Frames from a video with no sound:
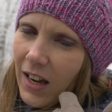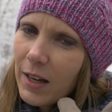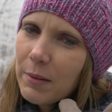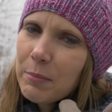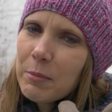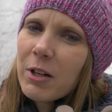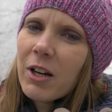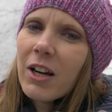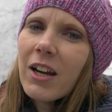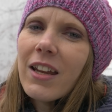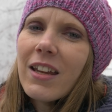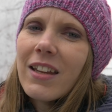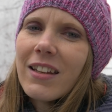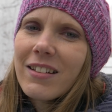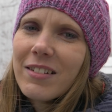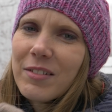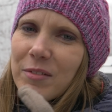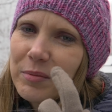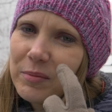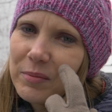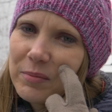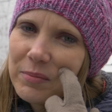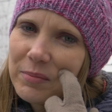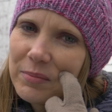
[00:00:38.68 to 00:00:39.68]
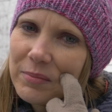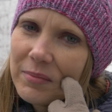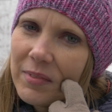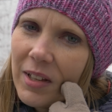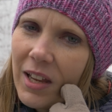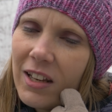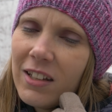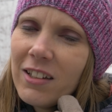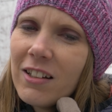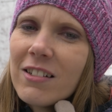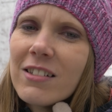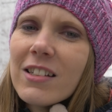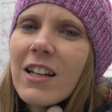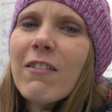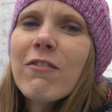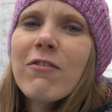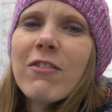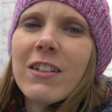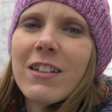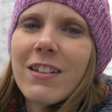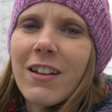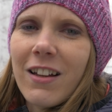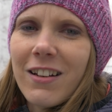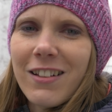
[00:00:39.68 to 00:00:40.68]
I'm great. And you're
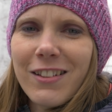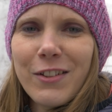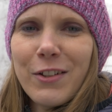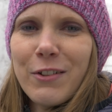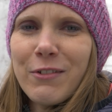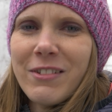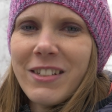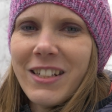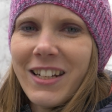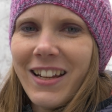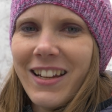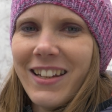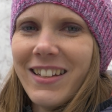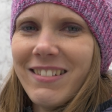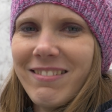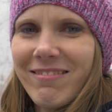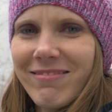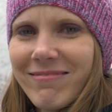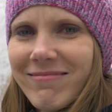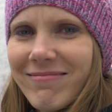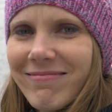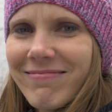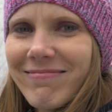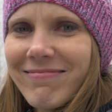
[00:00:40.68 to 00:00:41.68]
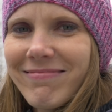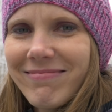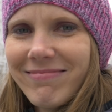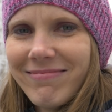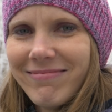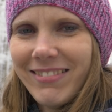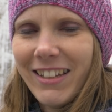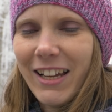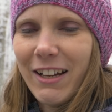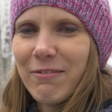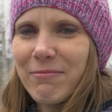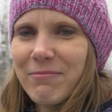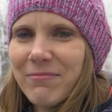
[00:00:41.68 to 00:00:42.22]
definitely not alone today. Not alone. No.